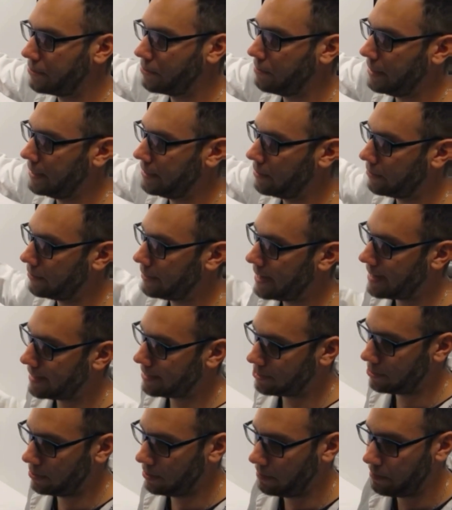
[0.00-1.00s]
to be the
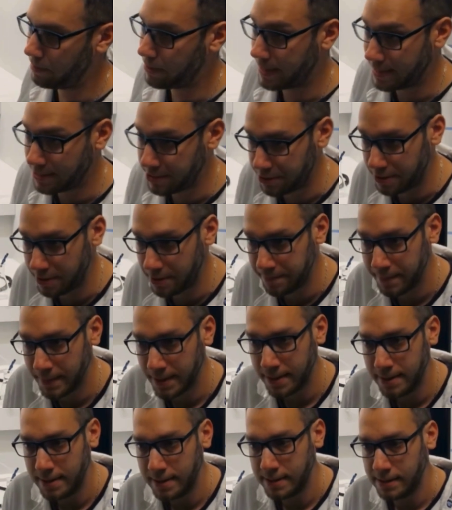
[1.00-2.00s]
reaction pressure.
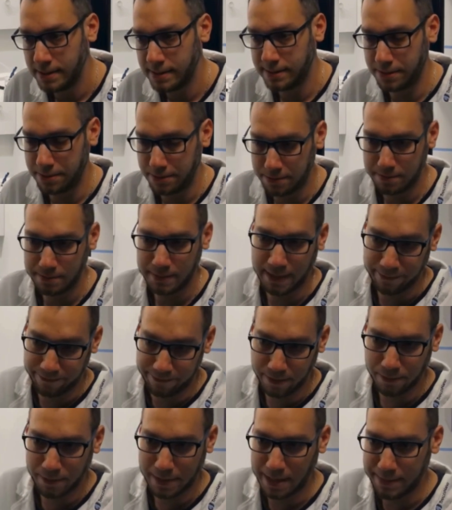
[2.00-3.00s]
So in
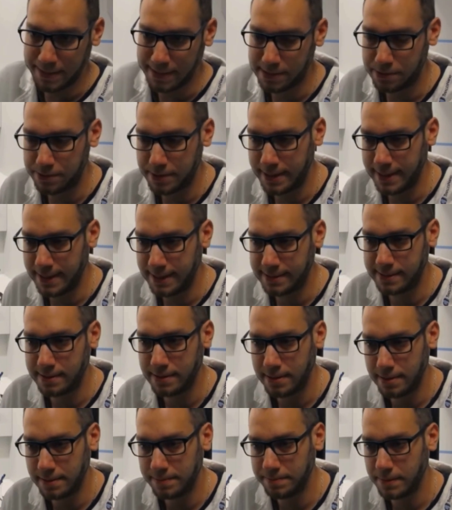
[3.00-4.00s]
flow chemistry, it's
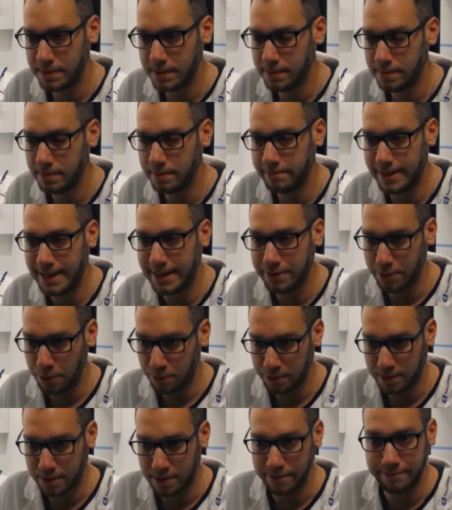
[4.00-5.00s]
a
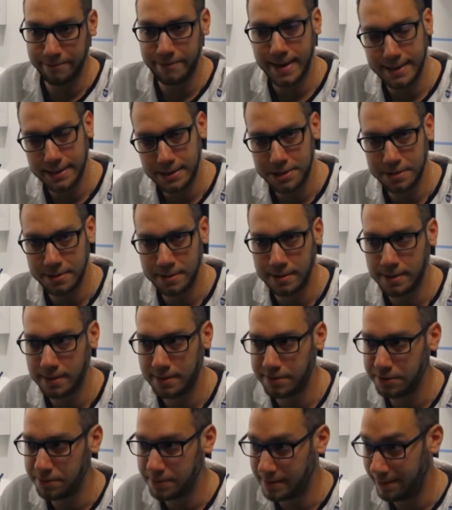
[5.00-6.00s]
well-known convention
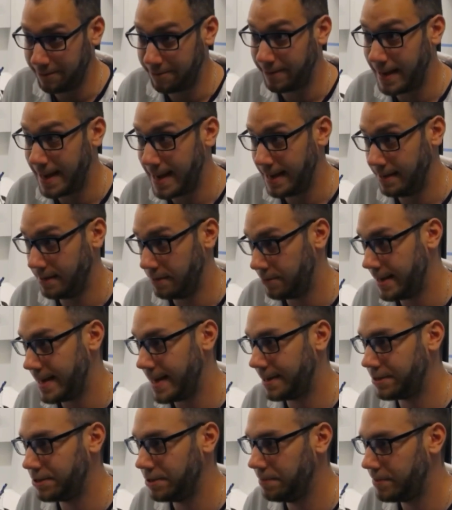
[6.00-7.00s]
to define
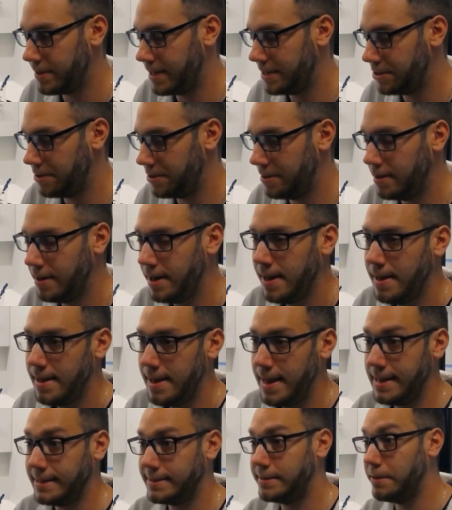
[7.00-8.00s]
reaction pressure
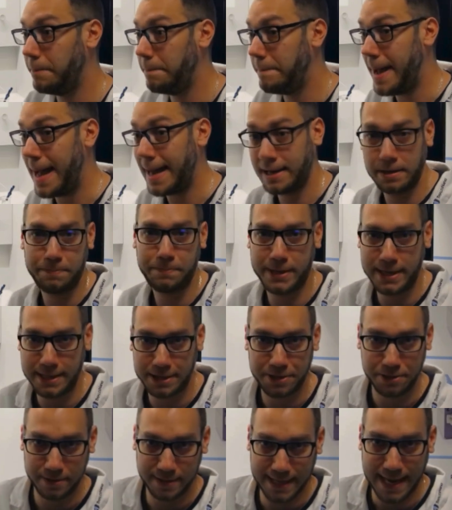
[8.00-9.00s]
as the back
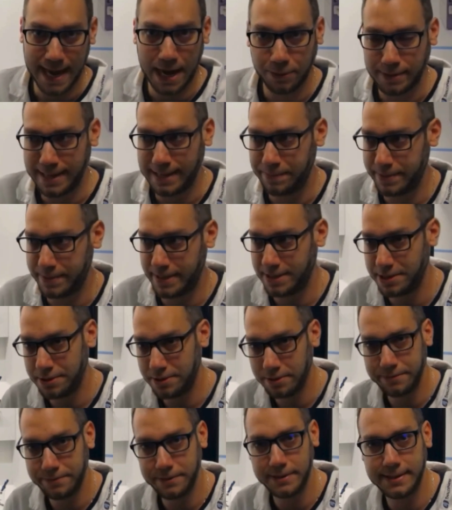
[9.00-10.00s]
pressure, the outlet
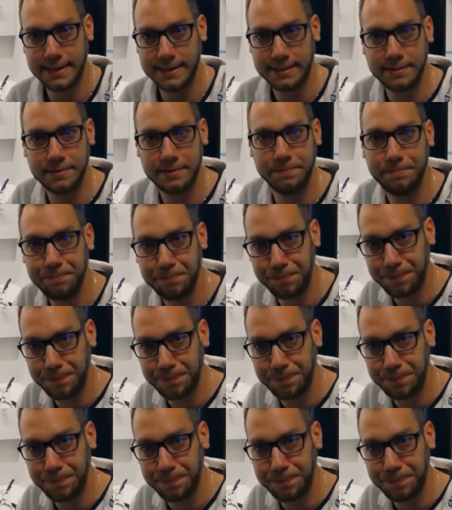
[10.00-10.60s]
pressure of the system.